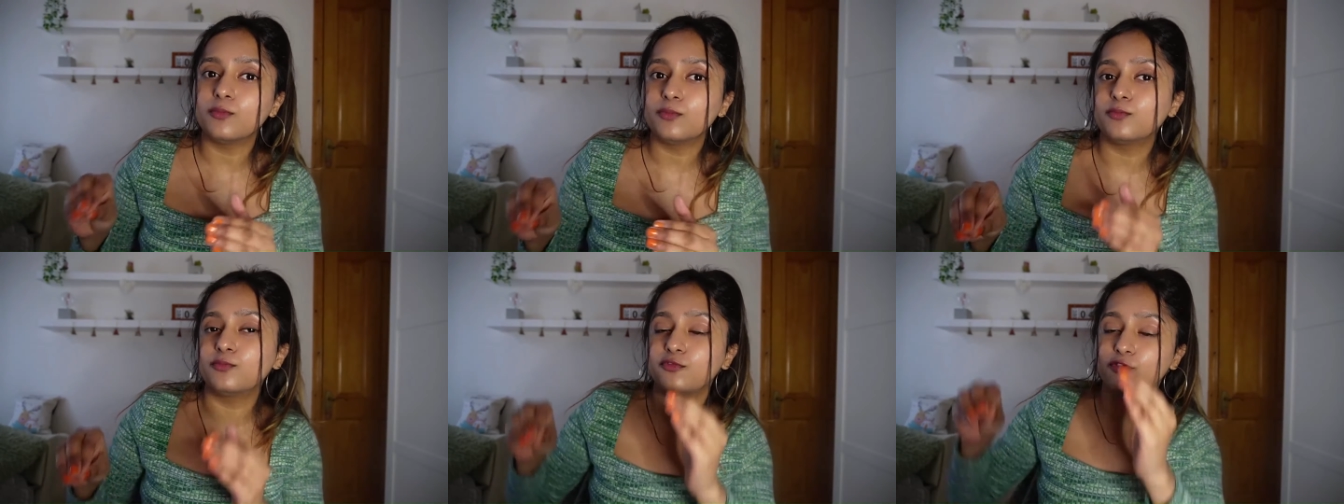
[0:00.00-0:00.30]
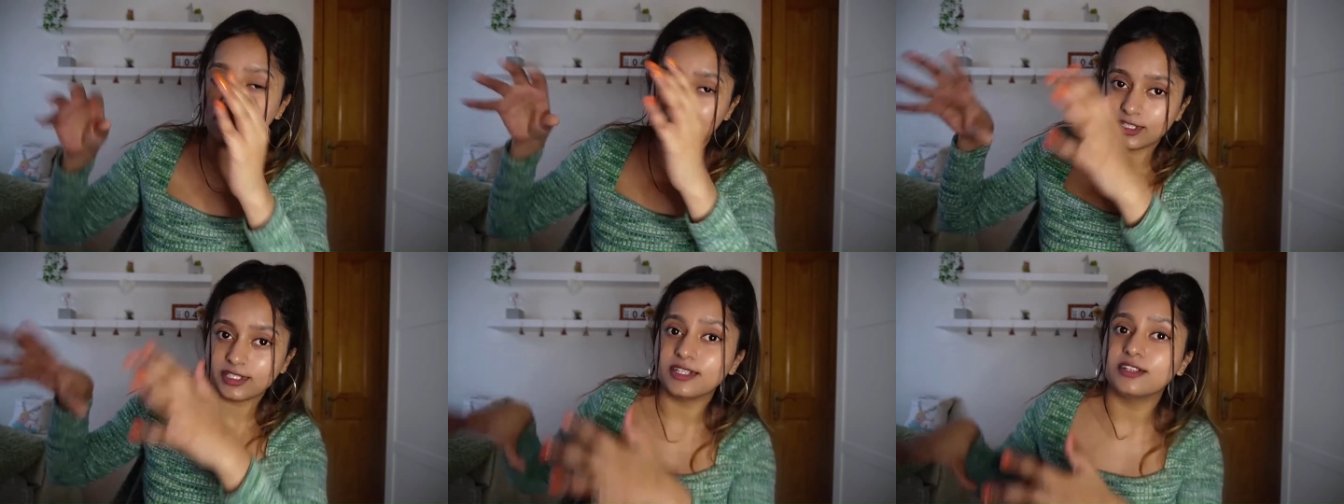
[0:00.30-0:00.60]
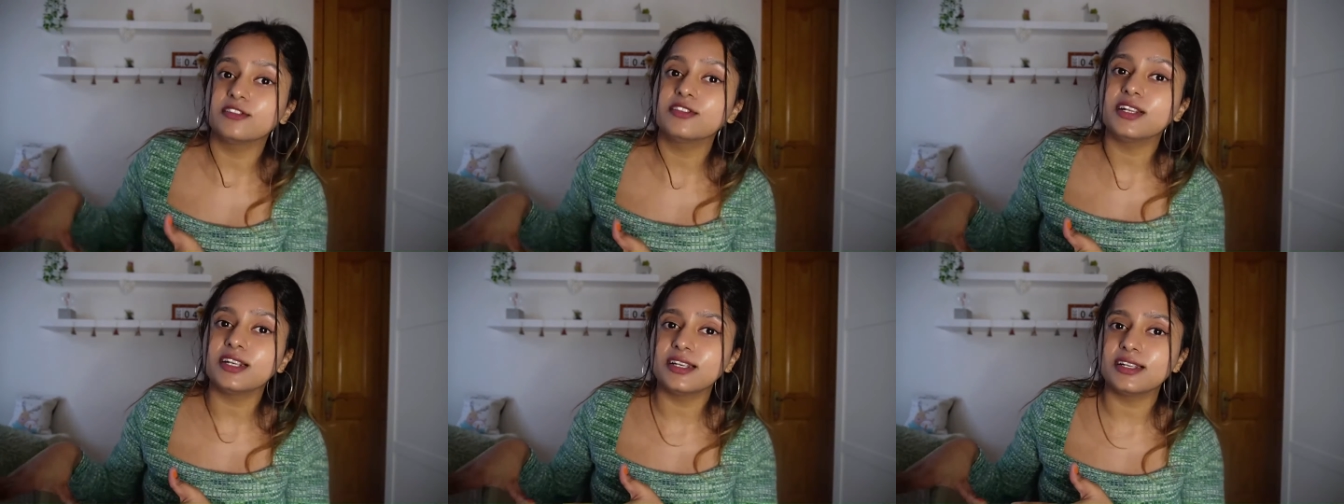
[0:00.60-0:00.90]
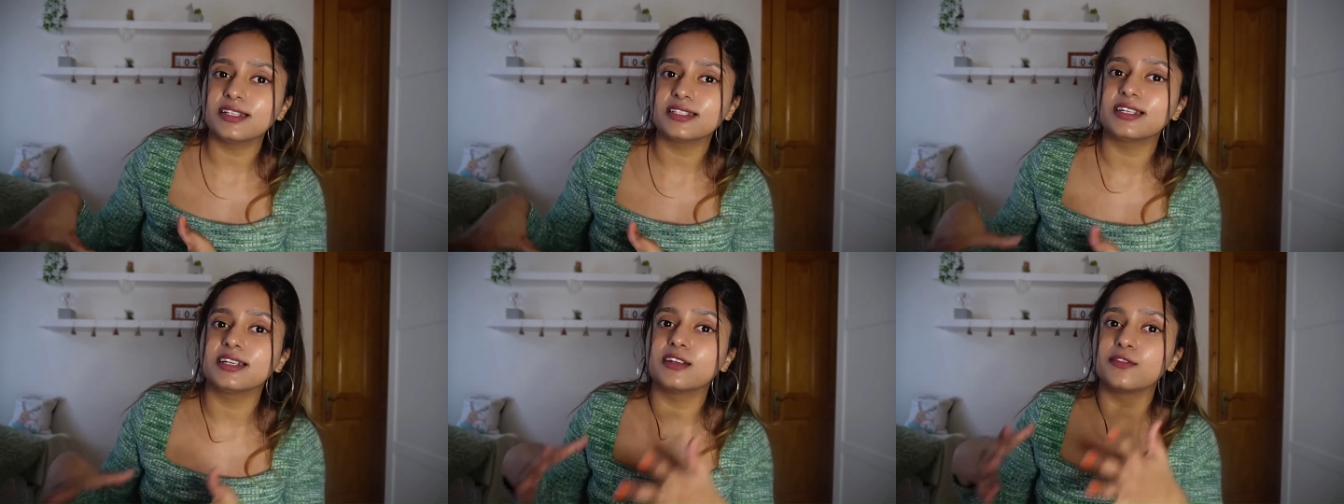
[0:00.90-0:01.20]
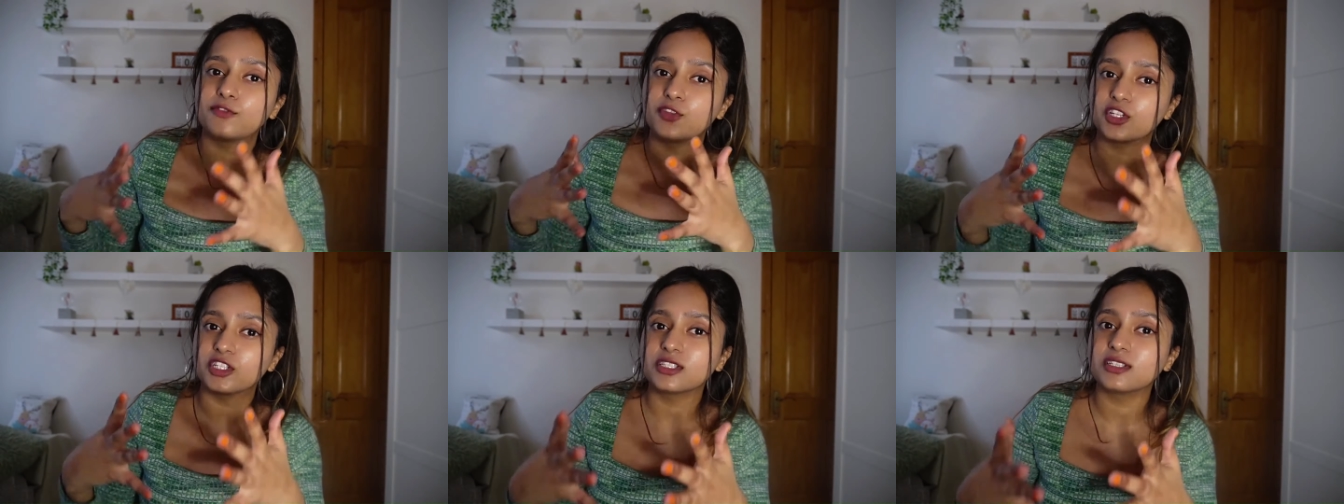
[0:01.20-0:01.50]
falls under that list and if you're
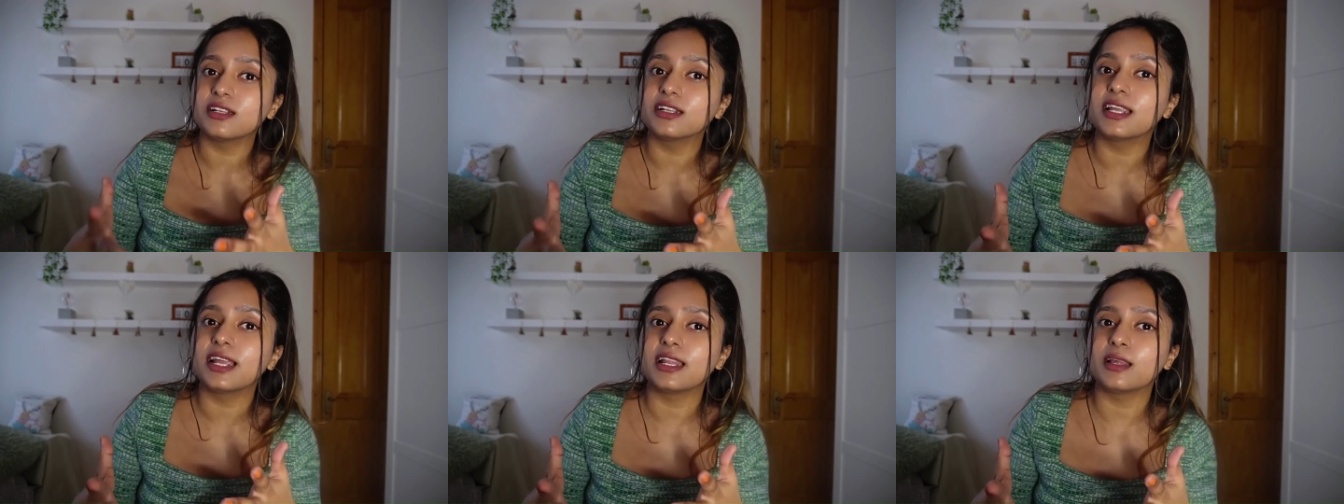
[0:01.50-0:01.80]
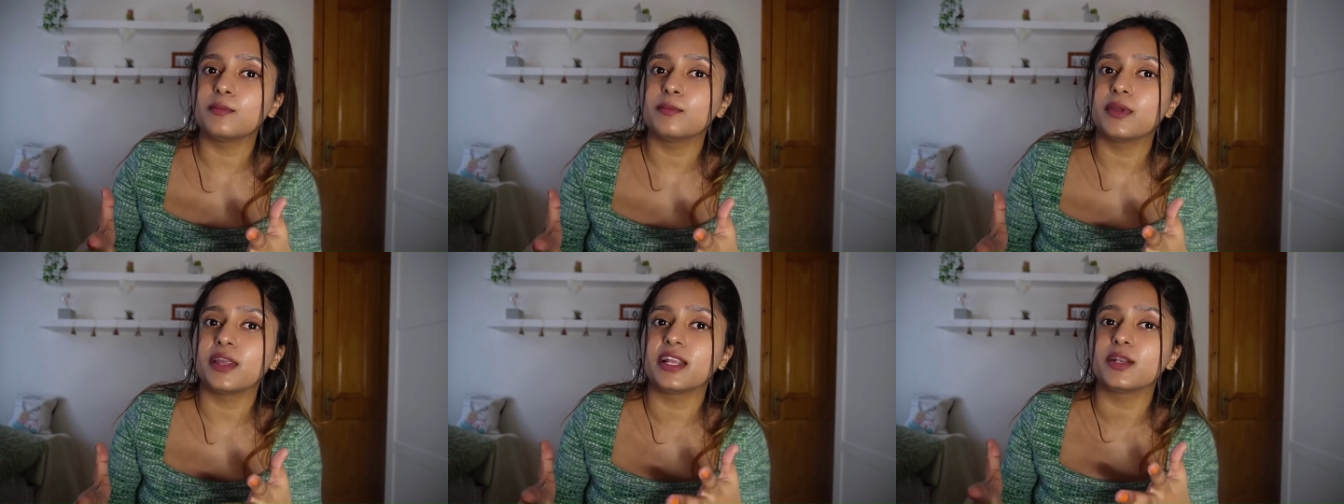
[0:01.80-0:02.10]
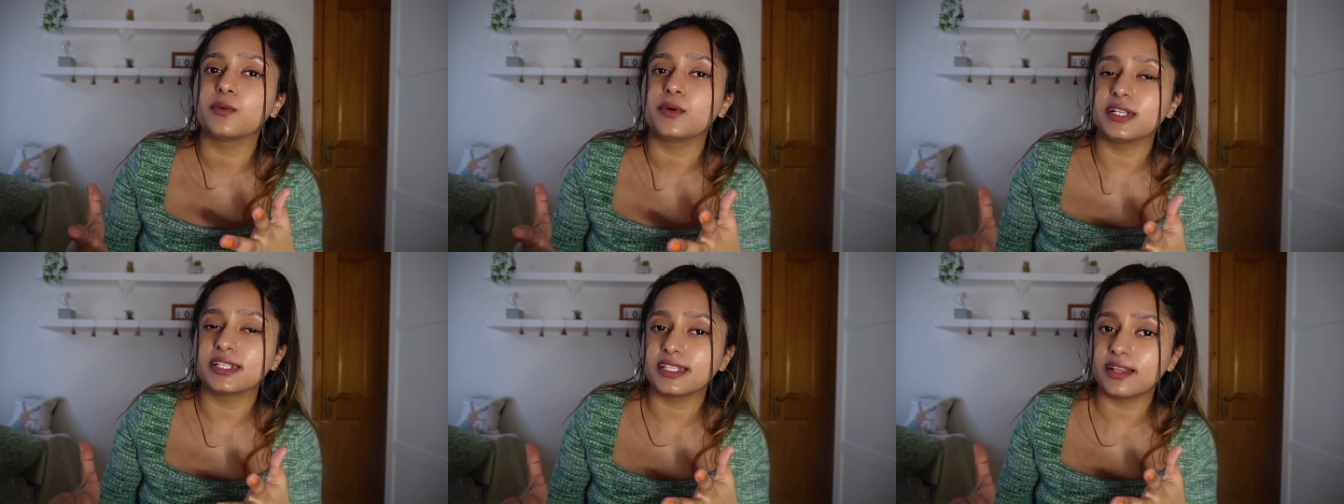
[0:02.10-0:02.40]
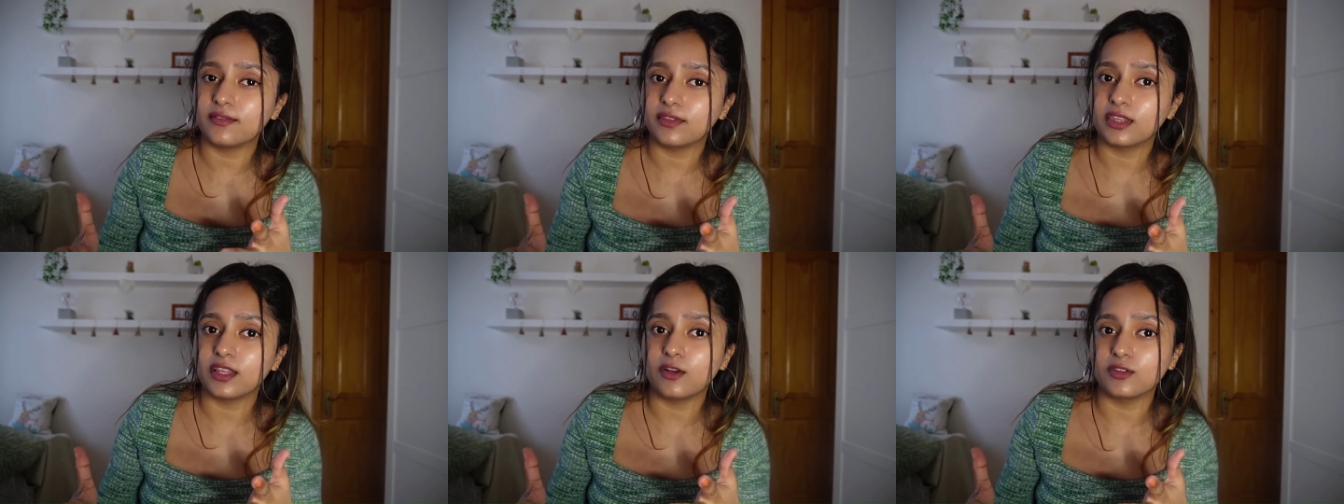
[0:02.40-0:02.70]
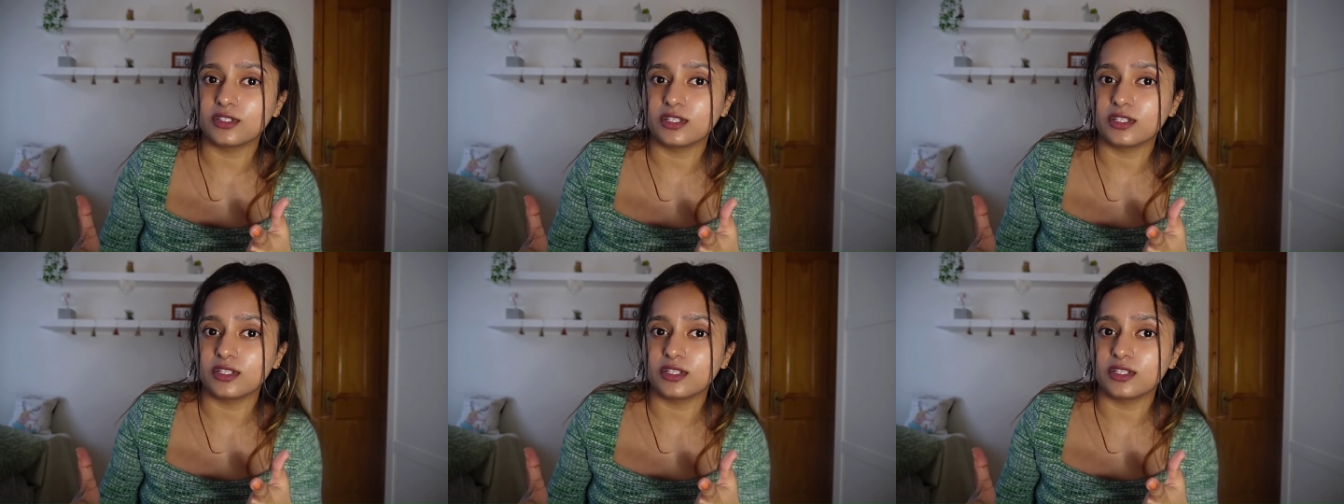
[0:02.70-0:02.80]
still getting paid 27,000